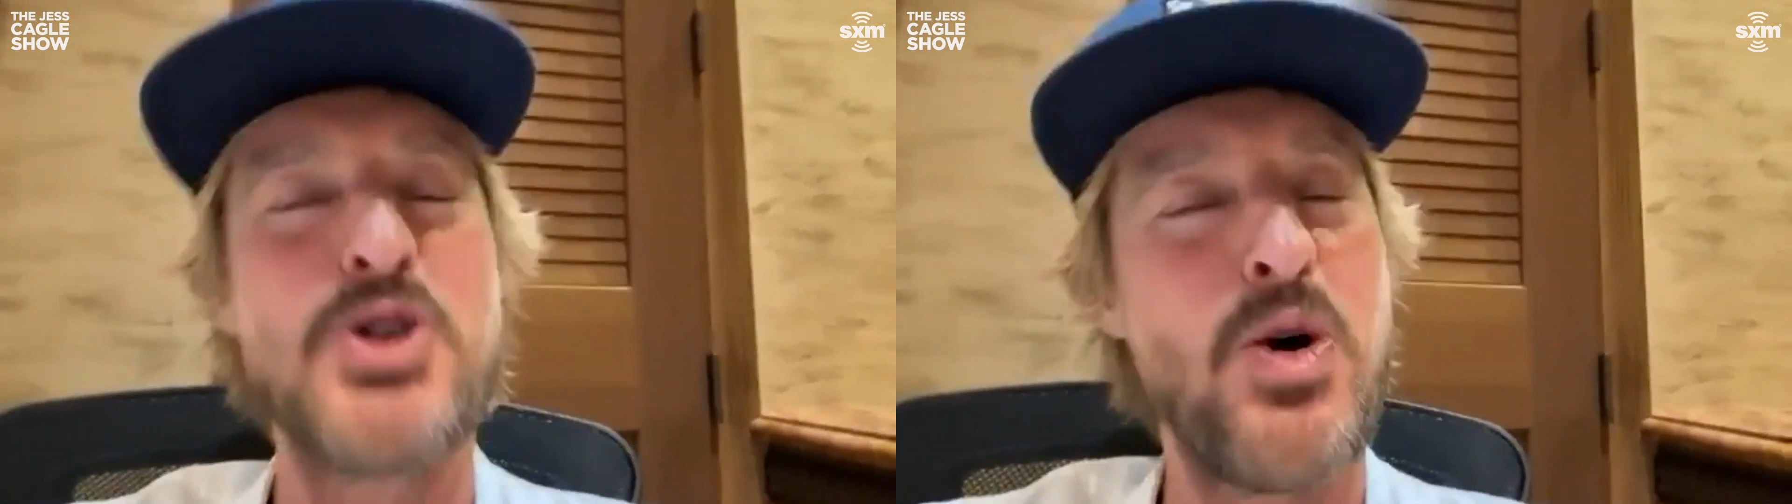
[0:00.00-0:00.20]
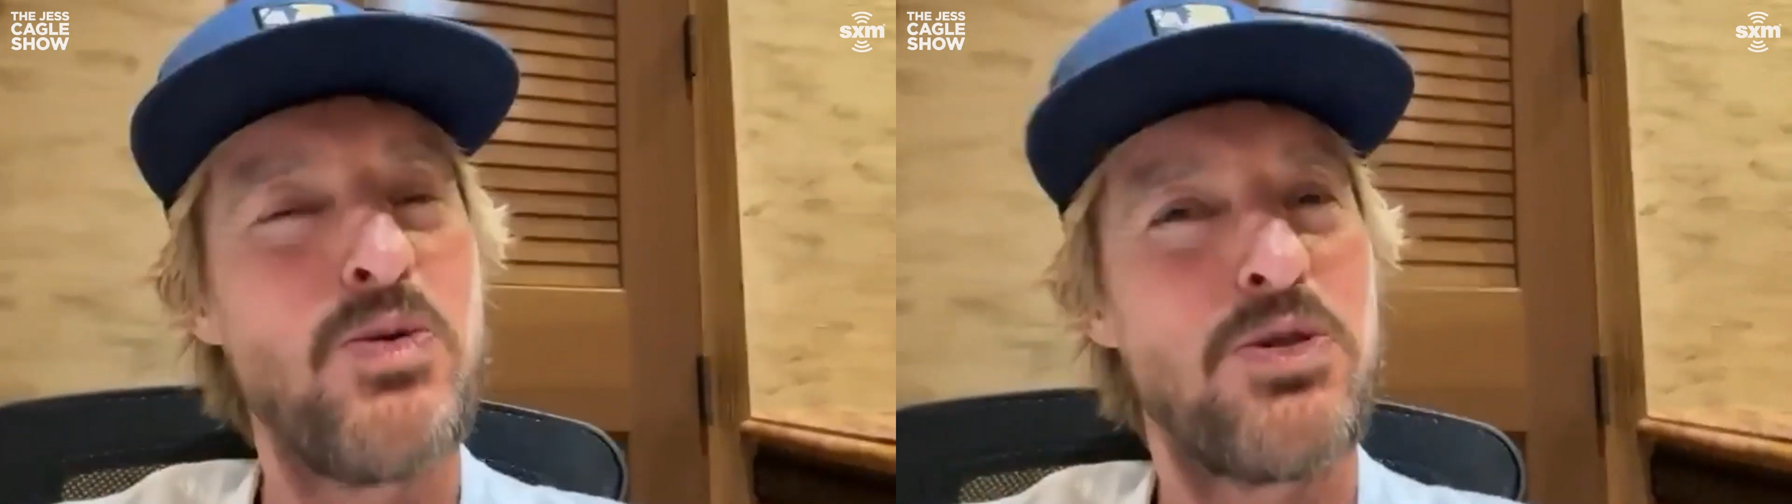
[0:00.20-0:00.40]

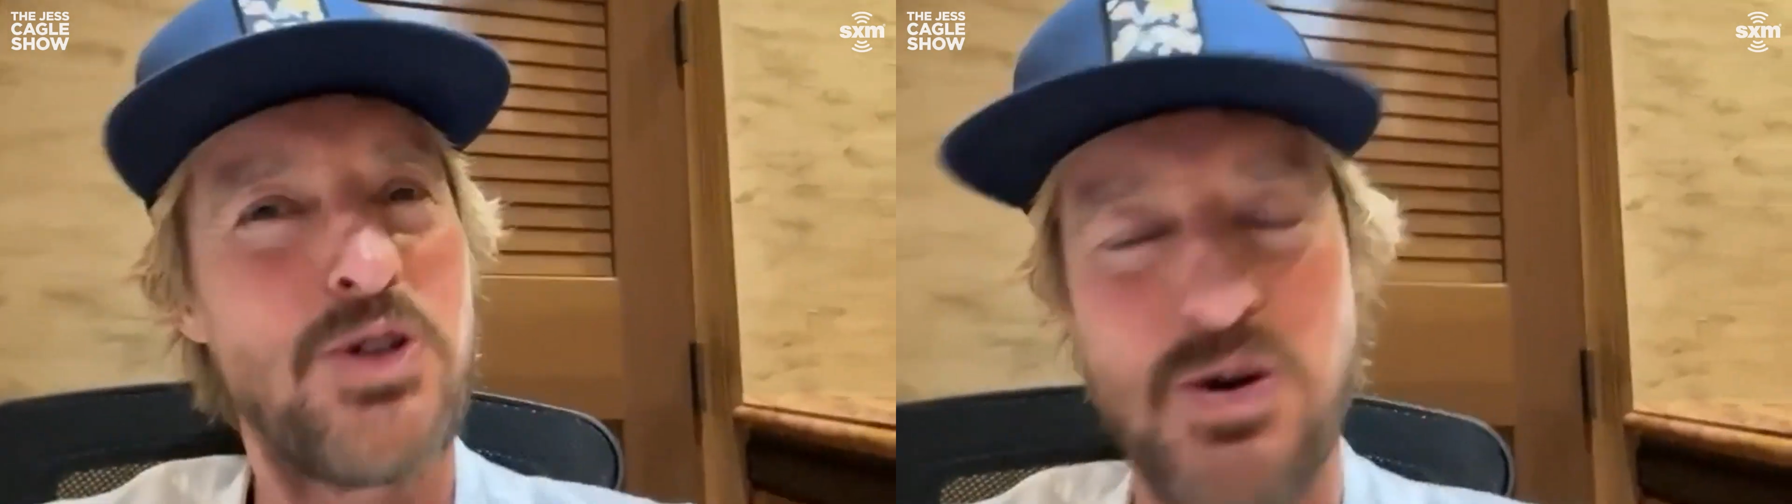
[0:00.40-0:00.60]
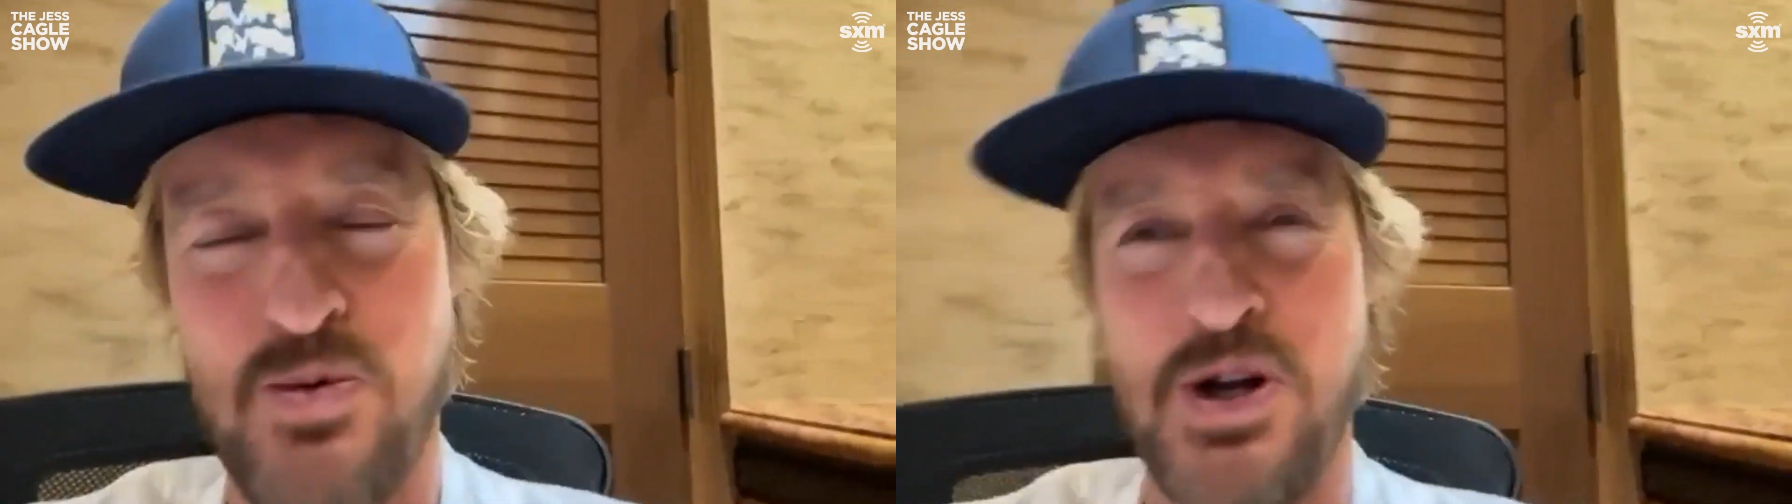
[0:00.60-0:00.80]
don't
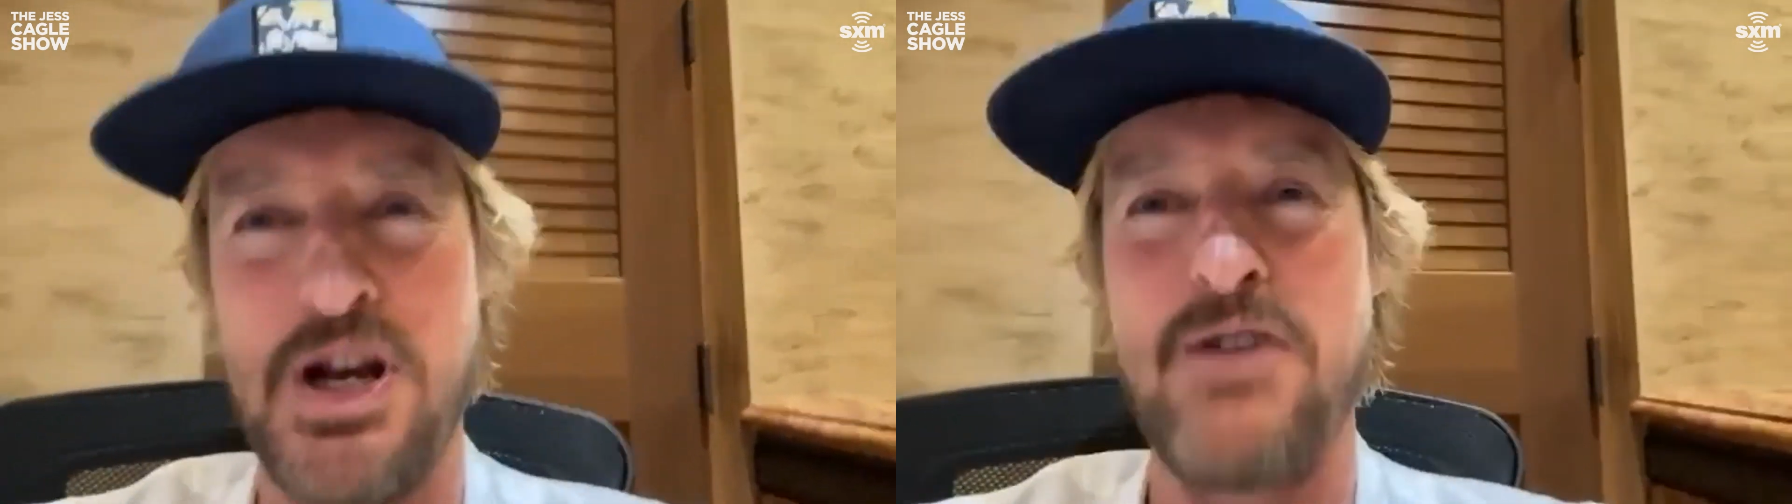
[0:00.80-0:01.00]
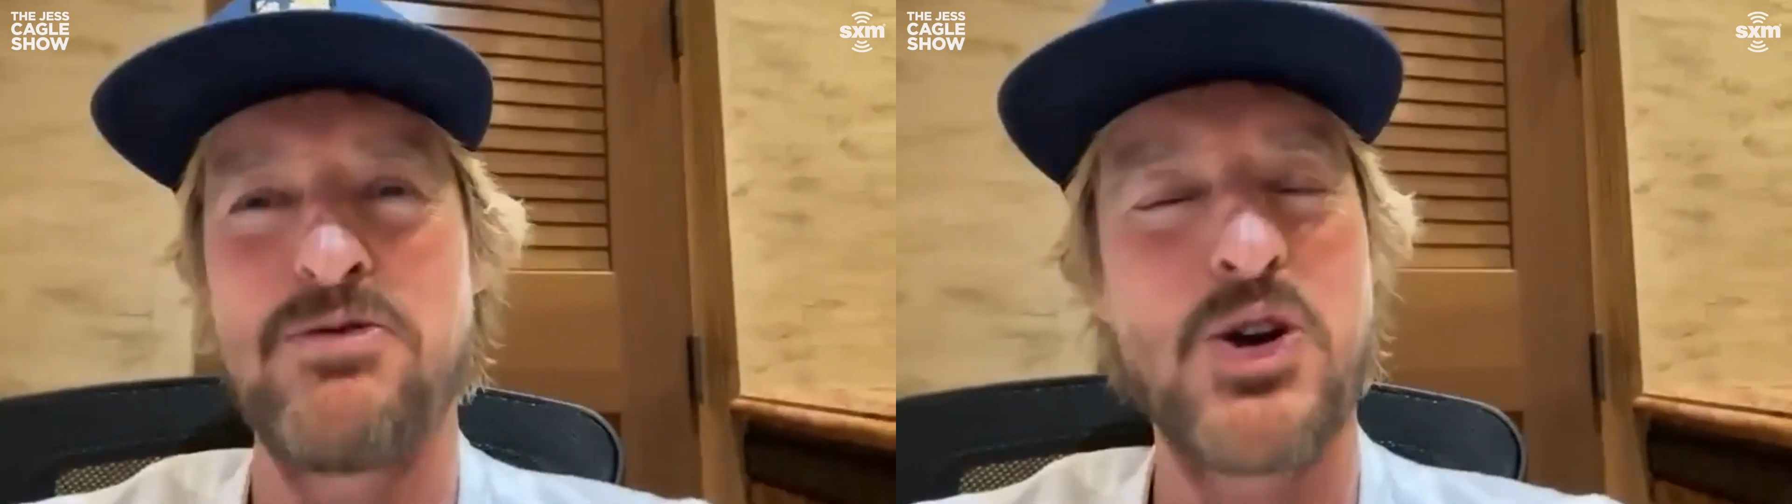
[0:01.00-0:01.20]
think we're
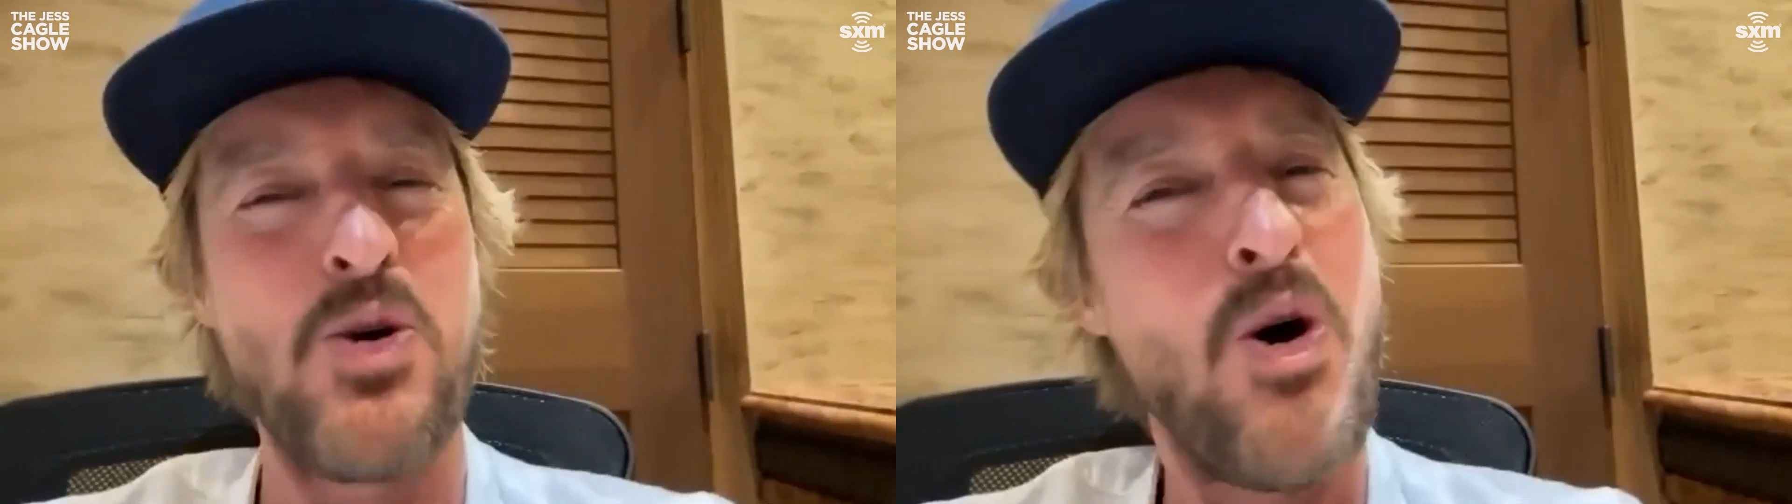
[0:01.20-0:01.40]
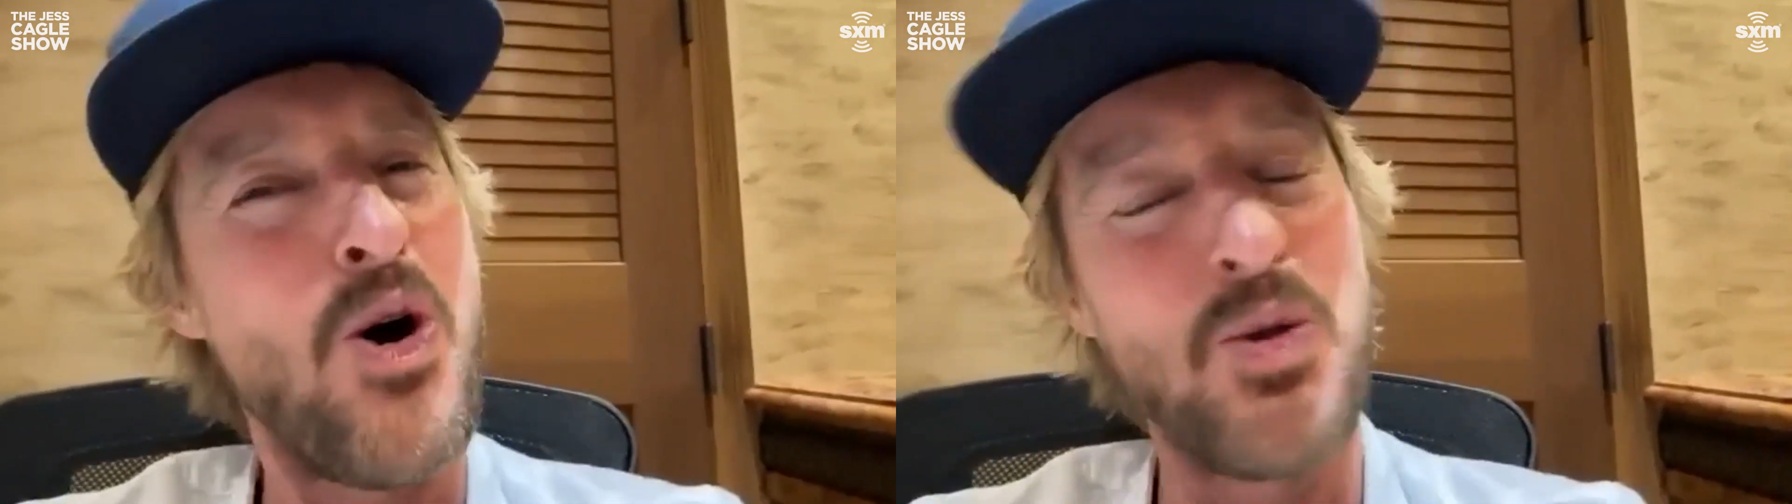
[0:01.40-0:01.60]
going to have to
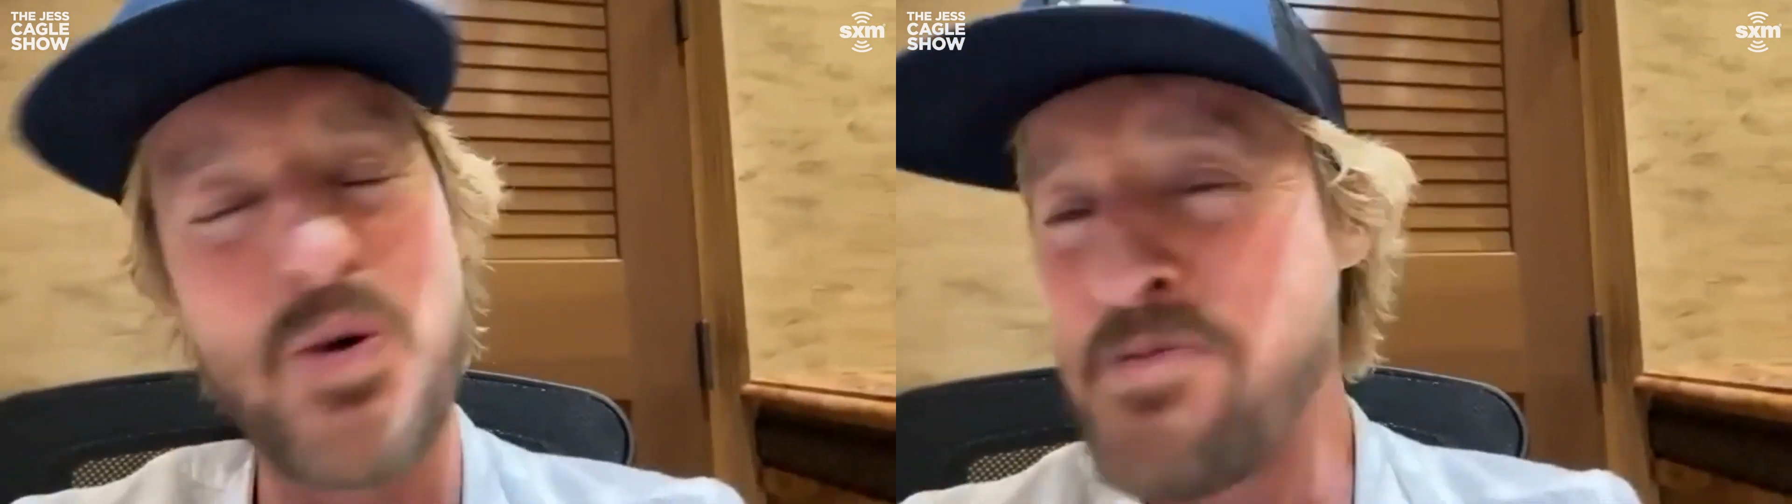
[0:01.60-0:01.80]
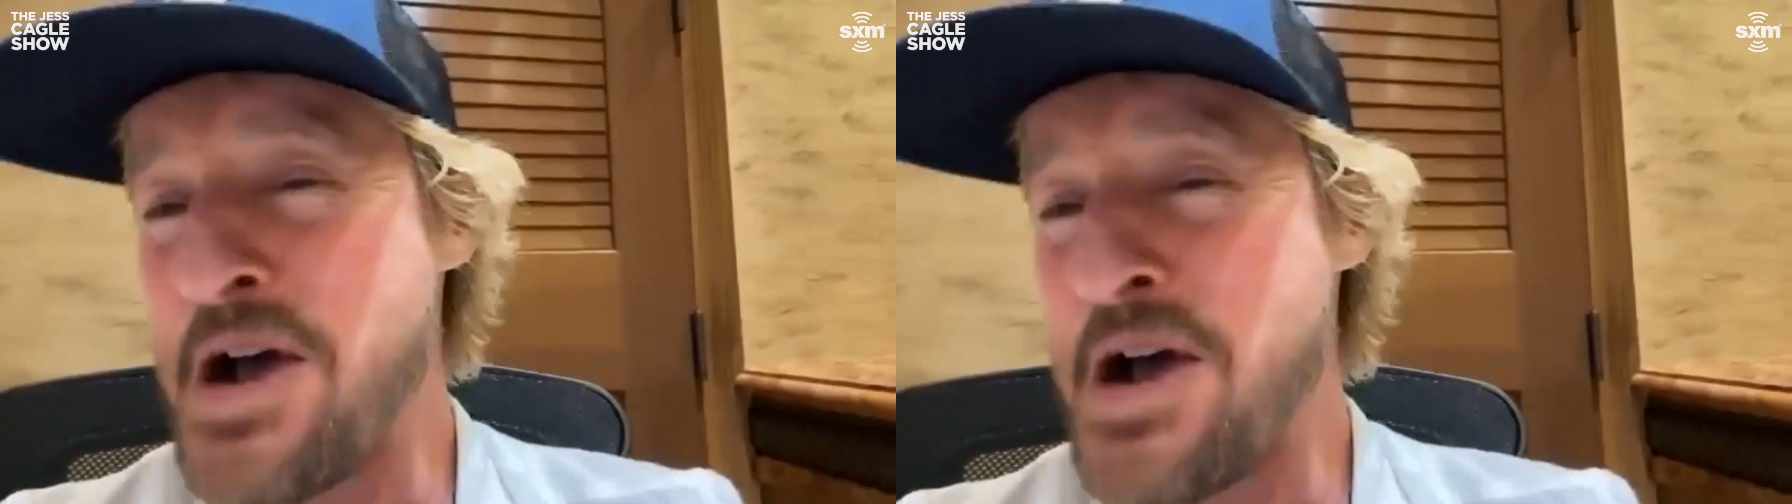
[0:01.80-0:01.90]
go all the way